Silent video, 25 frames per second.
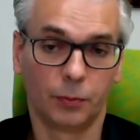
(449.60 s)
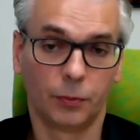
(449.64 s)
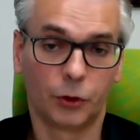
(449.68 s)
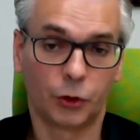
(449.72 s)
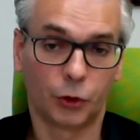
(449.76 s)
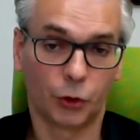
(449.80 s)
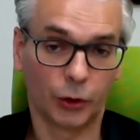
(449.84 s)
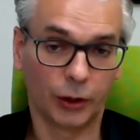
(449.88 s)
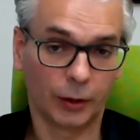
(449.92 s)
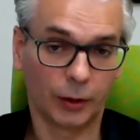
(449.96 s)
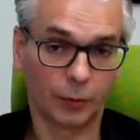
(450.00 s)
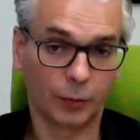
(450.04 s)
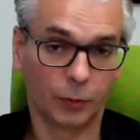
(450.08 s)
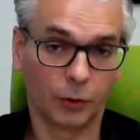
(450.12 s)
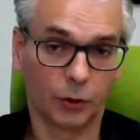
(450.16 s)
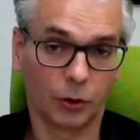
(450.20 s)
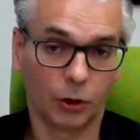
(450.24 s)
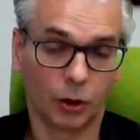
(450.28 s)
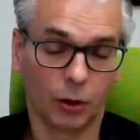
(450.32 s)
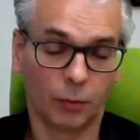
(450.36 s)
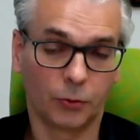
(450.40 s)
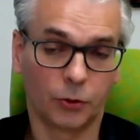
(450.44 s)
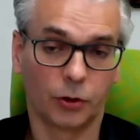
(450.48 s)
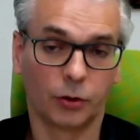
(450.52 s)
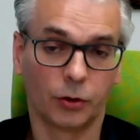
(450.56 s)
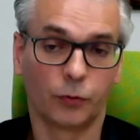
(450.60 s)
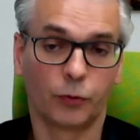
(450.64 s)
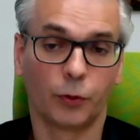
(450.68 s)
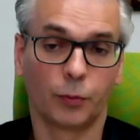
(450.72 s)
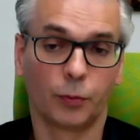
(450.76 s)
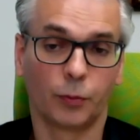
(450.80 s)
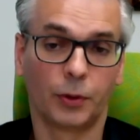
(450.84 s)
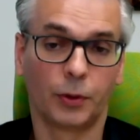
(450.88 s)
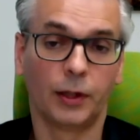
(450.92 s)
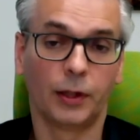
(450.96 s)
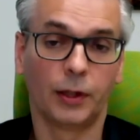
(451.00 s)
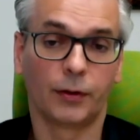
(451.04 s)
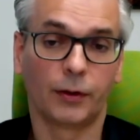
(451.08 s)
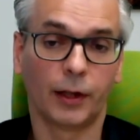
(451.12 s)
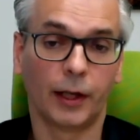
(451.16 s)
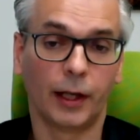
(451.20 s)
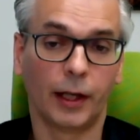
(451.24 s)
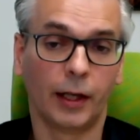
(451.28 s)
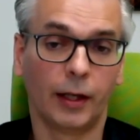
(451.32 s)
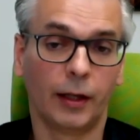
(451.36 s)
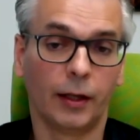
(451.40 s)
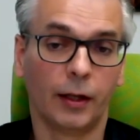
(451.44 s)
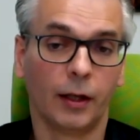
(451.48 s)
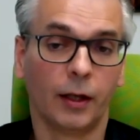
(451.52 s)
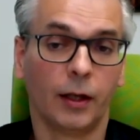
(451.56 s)
treatment option for
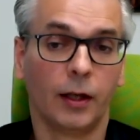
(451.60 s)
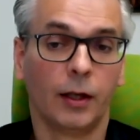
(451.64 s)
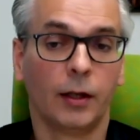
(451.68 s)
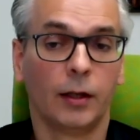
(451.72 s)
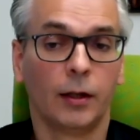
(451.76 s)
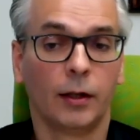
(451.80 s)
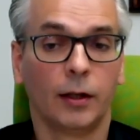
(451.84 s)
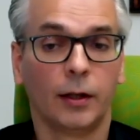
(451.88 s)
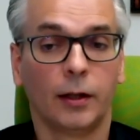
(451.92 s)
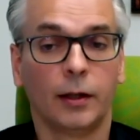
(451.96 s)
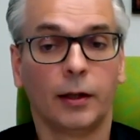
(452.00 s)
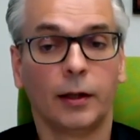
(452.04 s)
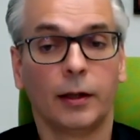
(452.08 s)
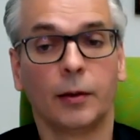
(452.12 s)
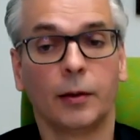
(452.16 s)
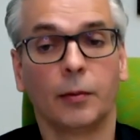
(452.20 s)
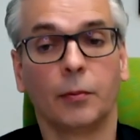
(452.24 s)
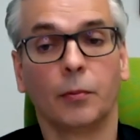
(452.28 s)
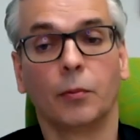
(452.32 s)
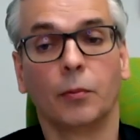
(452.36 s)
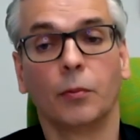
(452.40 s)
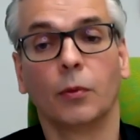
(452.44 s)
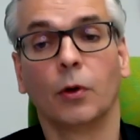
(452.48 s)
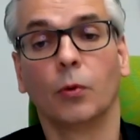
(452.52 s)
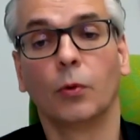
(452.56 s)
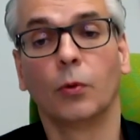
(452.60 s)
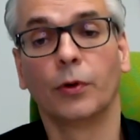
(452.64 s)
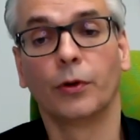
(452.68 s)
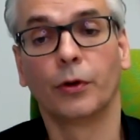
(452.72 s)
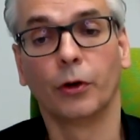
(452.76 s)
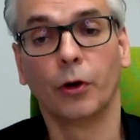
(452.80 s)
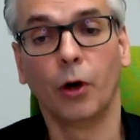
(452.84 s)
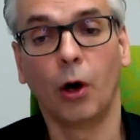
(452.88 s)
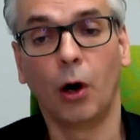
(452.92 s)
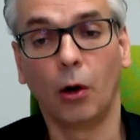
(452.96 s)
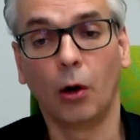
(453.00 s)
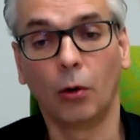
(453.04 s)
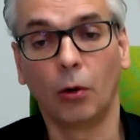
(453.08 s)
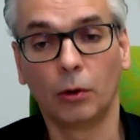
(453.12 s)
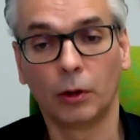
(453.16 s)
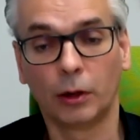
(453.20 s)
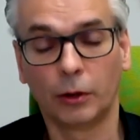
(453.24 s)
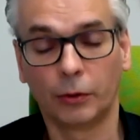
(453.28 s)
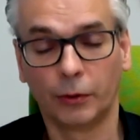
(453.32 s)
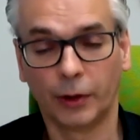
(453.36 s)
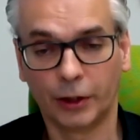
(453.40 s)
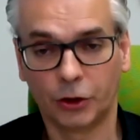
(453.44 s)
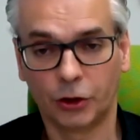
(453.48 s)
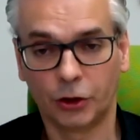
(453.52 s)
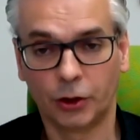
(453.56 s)
PsA with an oral
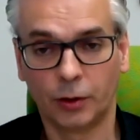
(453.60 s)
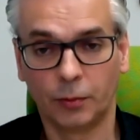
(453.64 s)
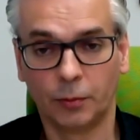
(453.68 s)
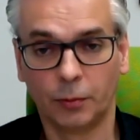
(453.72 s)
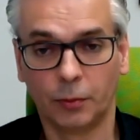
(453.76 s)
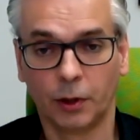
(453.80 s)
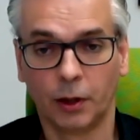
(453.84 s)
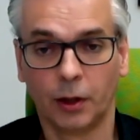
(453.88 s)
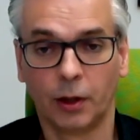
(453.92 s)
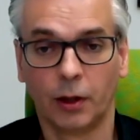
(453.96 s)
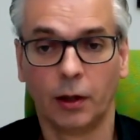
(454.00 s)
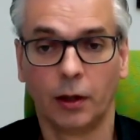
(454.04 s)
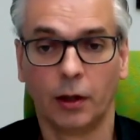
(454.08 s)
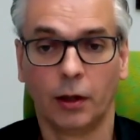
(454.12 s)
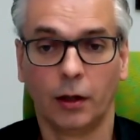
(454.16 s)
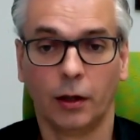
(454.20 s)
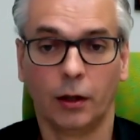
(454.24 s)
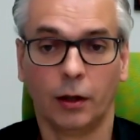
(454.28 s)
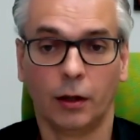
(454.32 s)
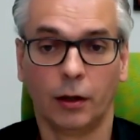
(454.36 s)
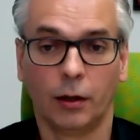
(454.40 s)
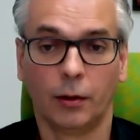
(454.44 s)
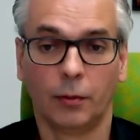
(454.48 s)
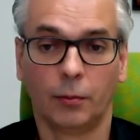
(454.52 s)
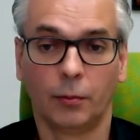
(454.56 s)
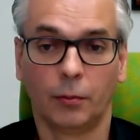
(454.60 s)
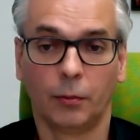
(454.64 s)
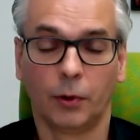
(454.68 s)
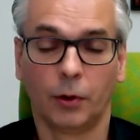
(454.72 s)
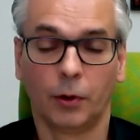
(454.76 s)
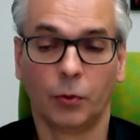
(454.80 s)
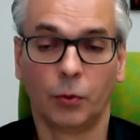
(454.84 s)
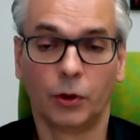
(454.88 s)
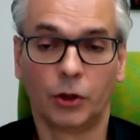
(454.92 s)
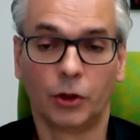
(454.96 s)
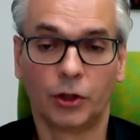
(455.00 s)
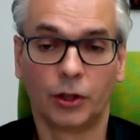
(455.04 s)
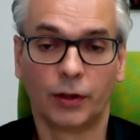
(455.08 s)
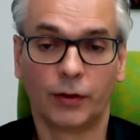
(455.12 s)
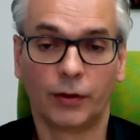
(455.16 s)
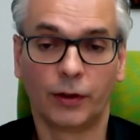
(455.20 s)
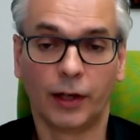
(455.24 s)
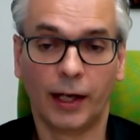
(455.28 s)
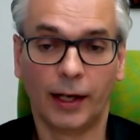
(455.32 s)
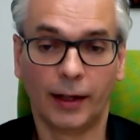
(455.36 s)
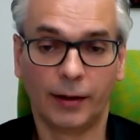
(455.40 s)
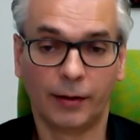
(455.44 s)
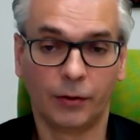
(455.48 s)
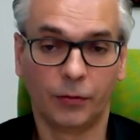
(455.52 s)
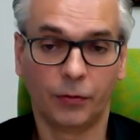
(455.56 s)
regime which is
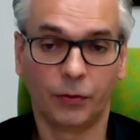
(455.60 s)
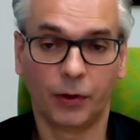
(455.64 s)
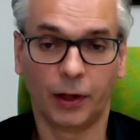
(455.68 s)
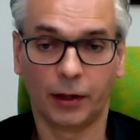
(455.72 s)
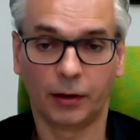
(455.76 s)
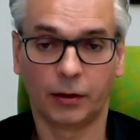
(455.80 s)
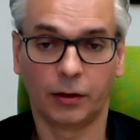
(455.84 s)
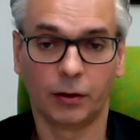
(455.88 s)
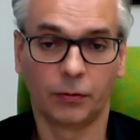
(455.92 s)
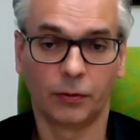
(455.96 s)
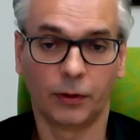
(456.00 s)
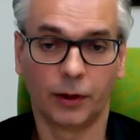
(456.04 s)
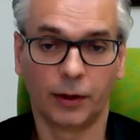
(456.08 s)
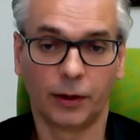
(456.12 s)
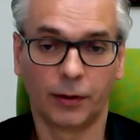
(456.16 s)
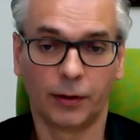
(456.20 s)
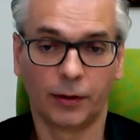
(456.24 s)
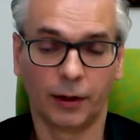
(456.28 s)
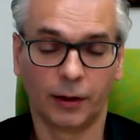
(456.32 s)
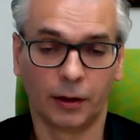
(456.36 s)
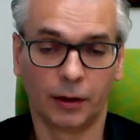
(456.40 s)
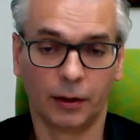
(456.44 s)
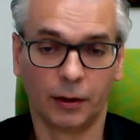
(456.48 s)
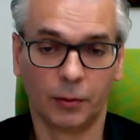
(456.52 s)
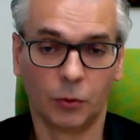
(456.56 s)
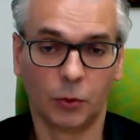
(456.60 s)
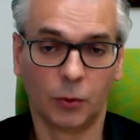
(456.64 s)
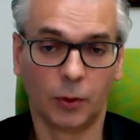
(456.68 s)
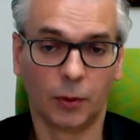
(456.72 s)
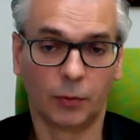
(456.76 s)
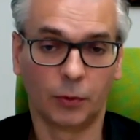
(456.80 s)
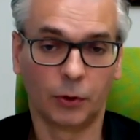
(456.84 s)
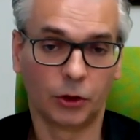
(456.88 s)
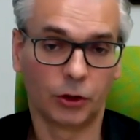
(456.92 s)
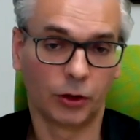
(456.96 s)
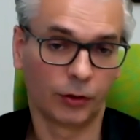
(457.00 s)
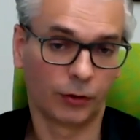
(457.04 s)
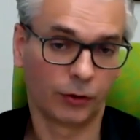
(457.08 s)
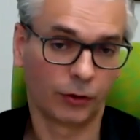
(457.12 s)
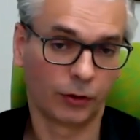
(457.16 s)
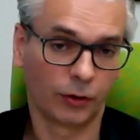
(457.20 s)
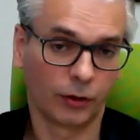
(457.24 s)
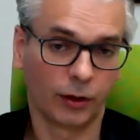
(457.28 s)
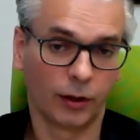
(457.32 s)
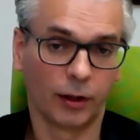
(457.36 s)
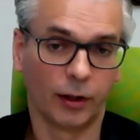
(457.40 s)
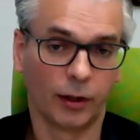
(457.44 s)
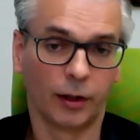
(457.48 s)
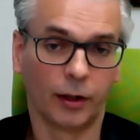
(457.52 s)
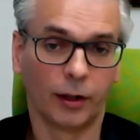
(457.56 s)
as effective as adalimumab, which is
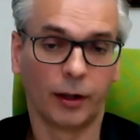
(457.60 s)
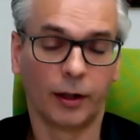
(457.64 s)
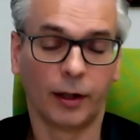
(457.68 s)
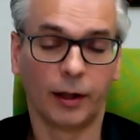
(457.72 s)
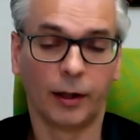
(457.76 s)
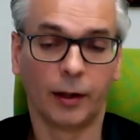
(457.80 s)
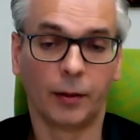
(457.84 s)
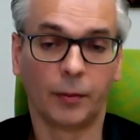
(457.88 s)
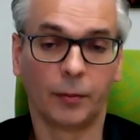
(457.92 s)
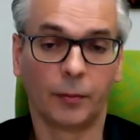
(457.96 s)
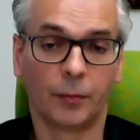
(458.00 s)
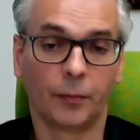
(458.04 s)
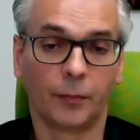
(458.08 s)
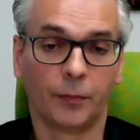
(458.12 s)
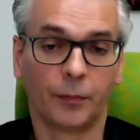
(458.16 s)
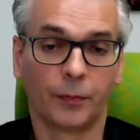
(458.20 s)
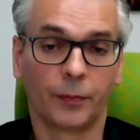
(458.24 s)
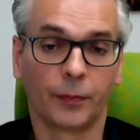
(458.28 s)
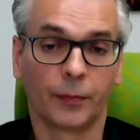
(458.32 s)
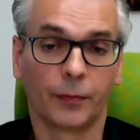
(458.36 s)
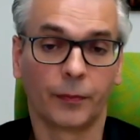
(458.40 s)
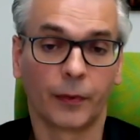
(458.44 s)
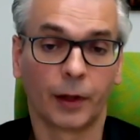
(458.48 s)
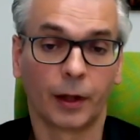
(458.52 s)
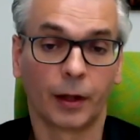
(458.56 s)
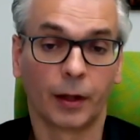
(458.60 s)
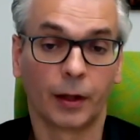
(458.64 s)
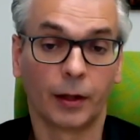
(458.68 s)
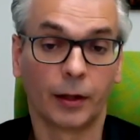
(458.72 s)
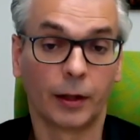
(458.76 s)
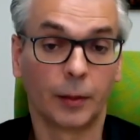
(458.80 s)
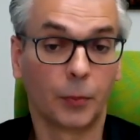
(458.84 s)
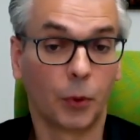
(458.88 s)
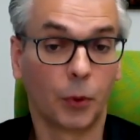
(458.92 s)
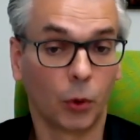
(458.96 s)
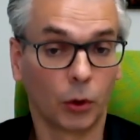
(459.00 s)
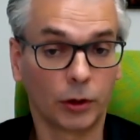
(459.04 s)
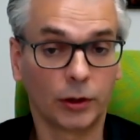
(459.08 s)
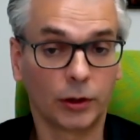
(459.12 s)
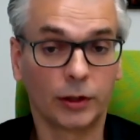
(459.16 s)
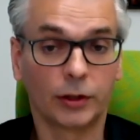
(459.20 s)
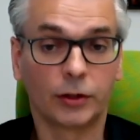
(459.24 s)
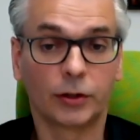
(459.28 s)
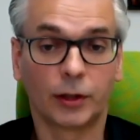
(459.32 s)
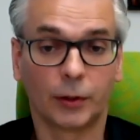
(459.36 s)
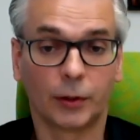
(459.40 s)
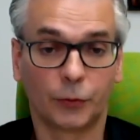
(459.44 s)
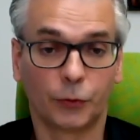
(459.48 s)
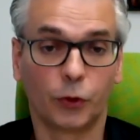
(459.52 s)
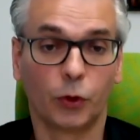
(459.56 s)
an important
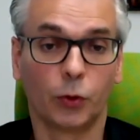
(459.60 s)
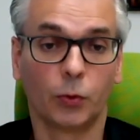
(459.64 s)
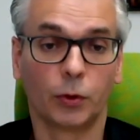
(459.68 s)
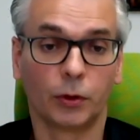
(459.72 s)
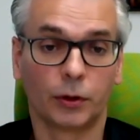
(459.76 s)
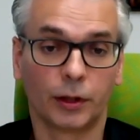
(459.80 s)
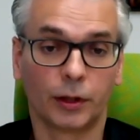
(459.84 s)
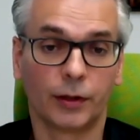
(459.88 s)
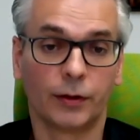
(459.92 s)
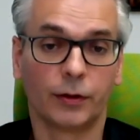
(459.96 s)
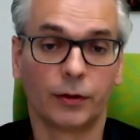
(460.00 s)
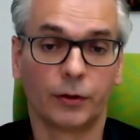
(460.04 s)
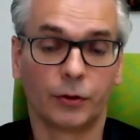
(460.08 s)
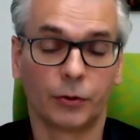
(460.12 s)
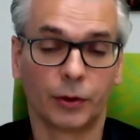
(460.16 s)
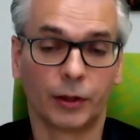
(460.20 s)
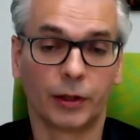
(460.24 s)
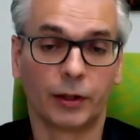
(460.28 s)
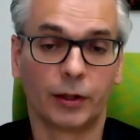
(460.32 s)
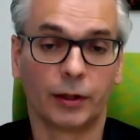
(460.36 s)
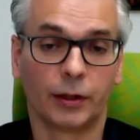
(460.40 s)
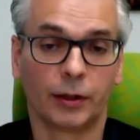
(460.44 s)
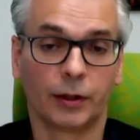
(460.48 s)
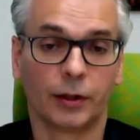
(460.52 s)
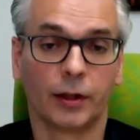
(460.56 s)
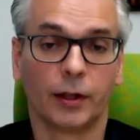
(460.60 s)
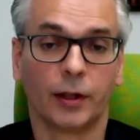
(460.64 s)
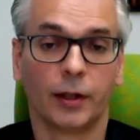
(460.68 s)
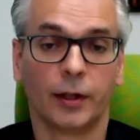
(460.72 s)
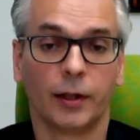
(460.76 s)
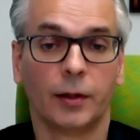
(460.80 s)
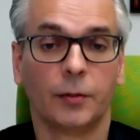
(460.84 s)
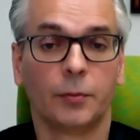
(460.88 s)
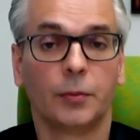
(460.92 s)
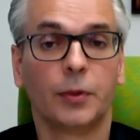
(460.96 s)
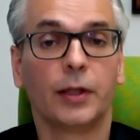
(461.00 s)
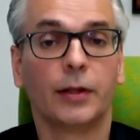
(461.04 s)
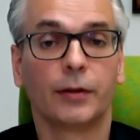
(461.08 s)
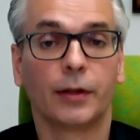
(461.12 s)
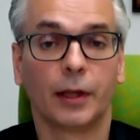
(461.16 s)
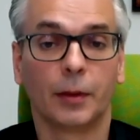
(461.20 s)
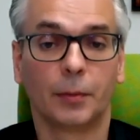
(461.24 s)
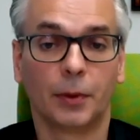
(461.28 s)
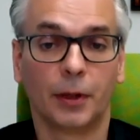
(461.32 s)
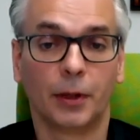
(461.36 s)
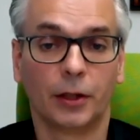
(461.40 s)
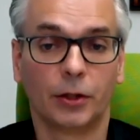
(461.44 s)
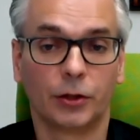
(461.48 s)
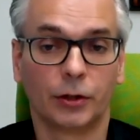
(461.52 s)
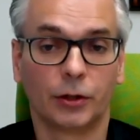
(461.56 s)
step forward in treating PsA
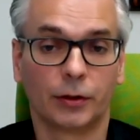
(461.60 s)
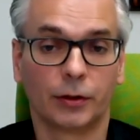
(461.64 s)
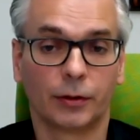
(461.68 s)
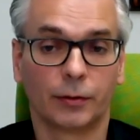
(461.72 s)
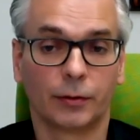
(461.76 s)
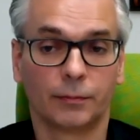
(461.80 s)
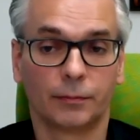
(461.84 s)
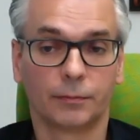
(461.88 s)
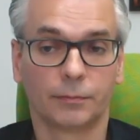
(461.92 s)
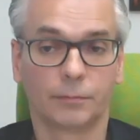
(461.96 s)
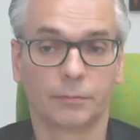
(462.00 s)
patients.